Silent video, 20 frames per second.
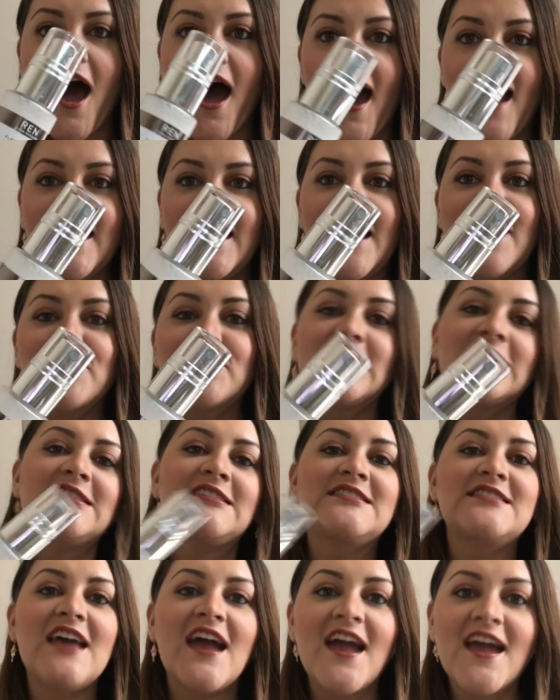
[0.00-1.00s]
I can't really
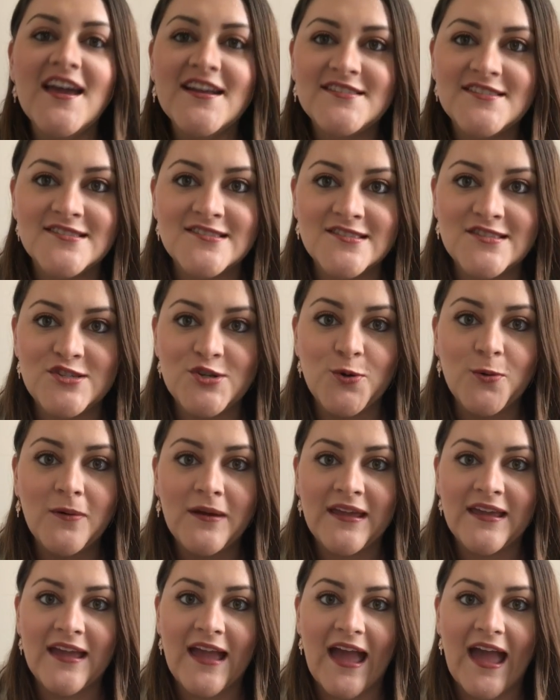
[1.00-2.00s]
say it's
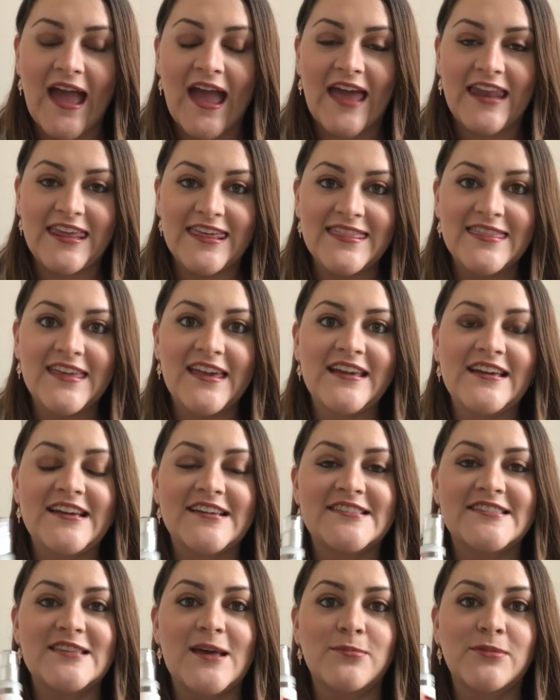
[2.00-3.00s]
doing anything
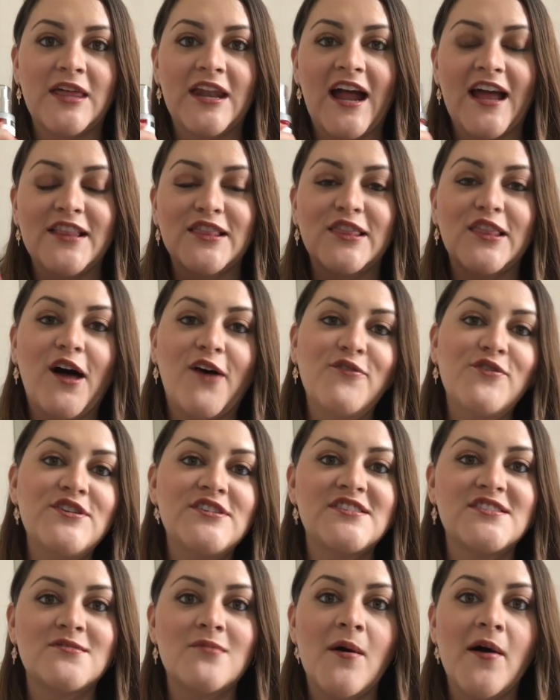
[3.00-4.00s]
except that I love the
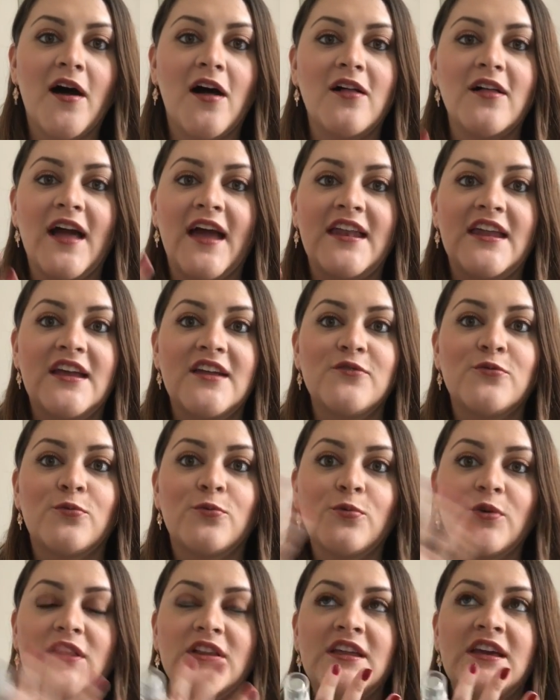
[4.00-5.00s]
smell, and it
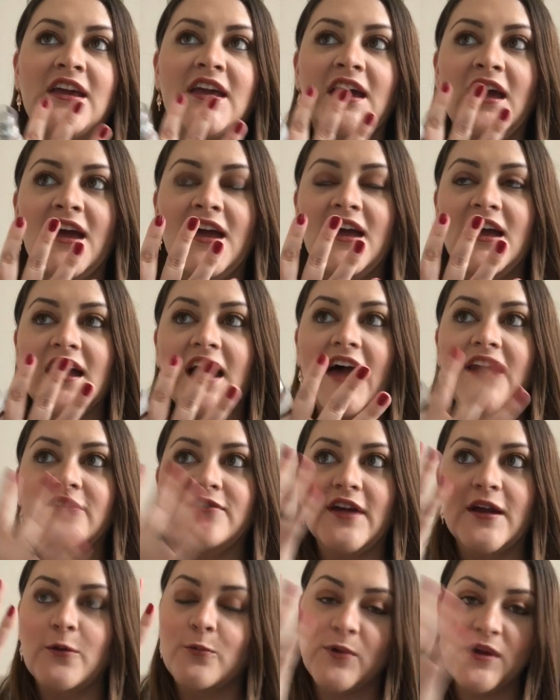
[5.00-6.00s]
really kind
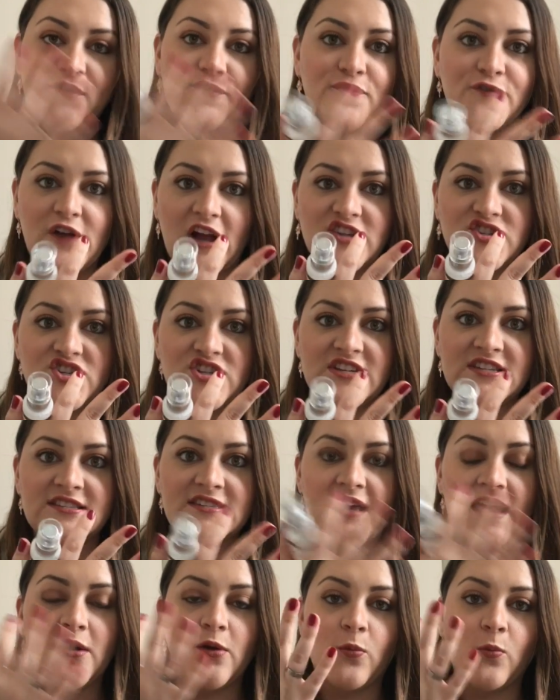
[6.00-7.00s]
of like
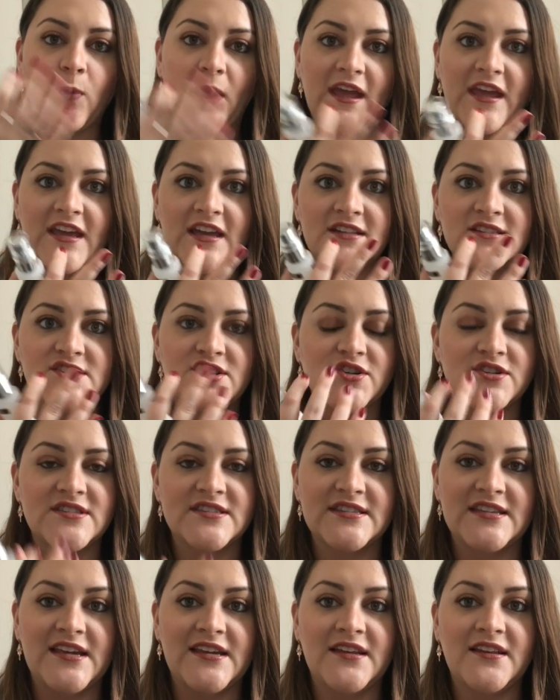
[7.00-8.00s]
refreshes and awakens your
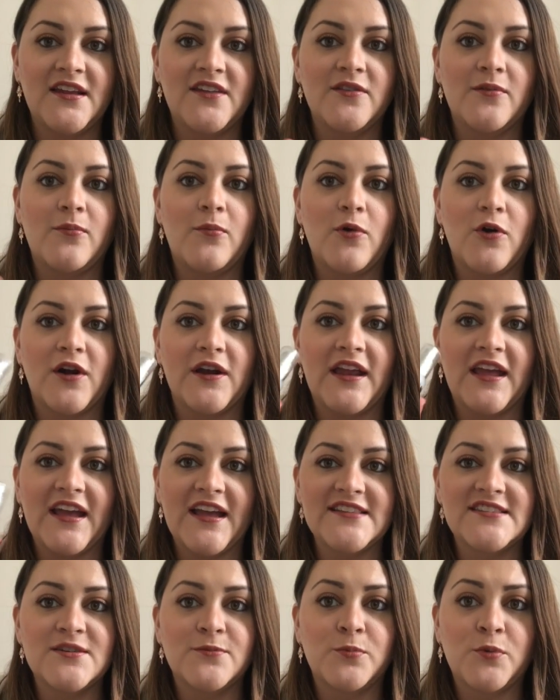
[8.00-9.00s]
skin in the morning.
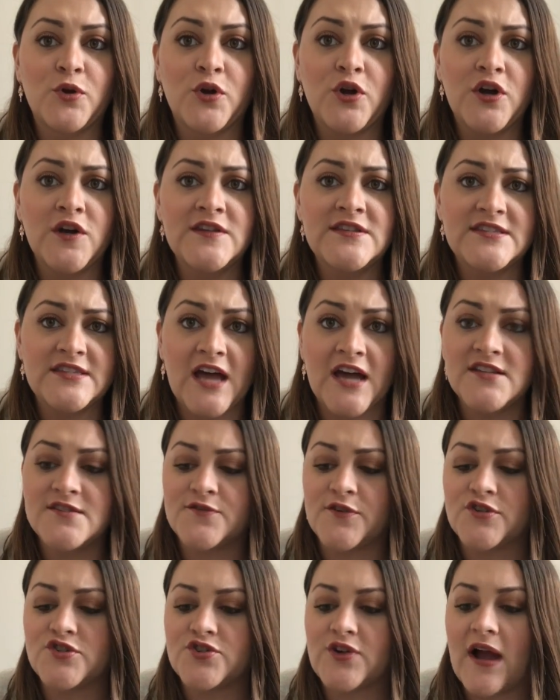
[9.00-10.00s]
It's a good size
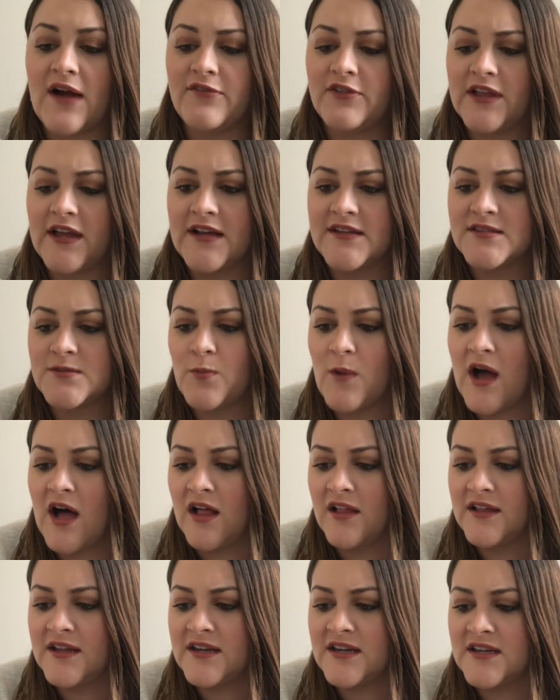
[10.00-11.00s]
for traveling as
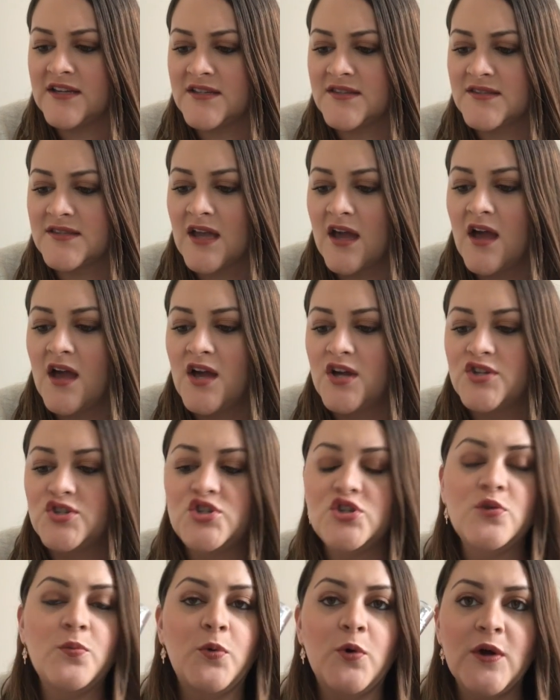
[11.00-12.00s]
well. It is
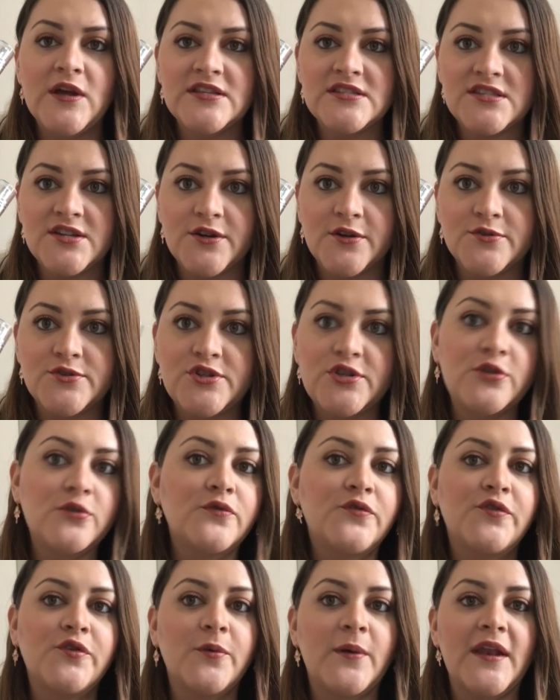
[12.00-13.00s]
two point zero two
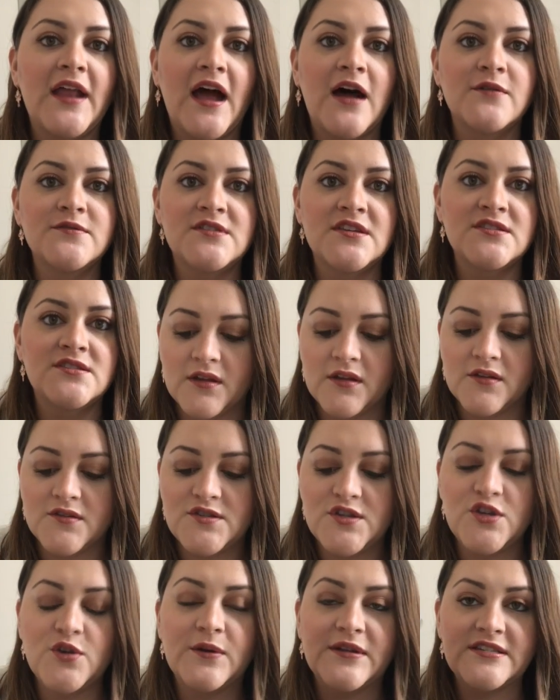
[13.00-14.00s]
fluid ounces,
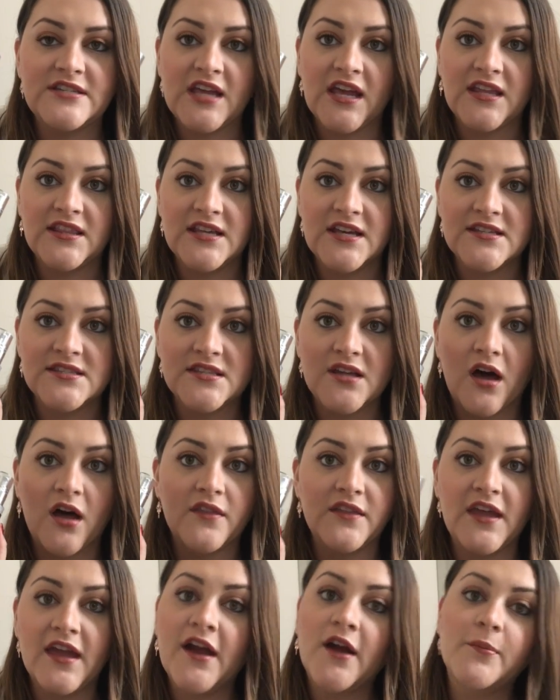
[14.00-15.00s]
so you can take this
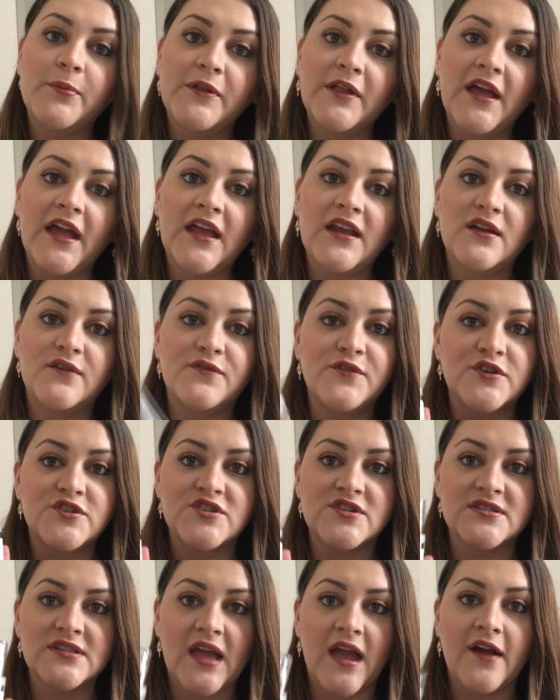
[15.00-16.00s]
on the airplane if you're
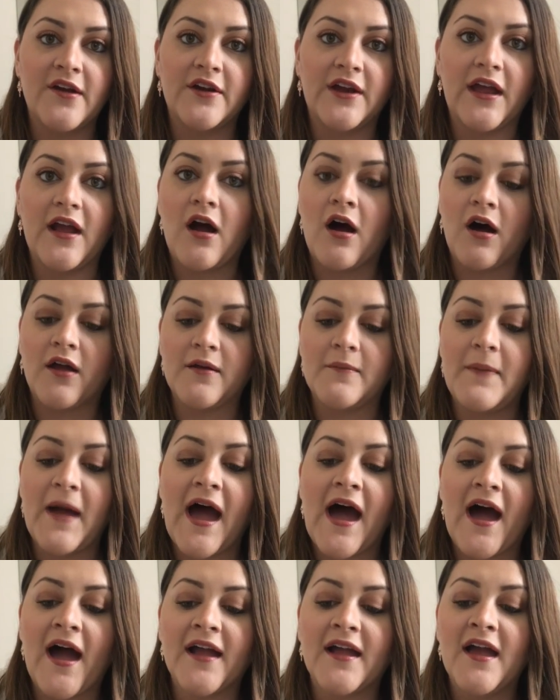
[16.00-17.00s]
just carrying on a
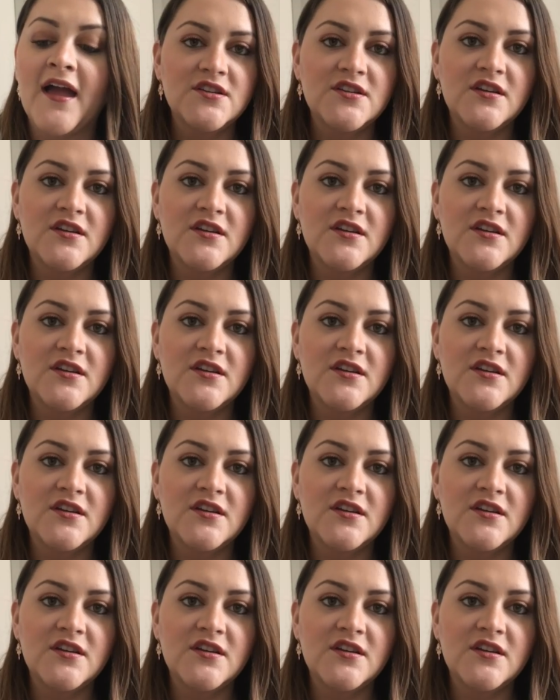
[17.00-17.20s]
bag.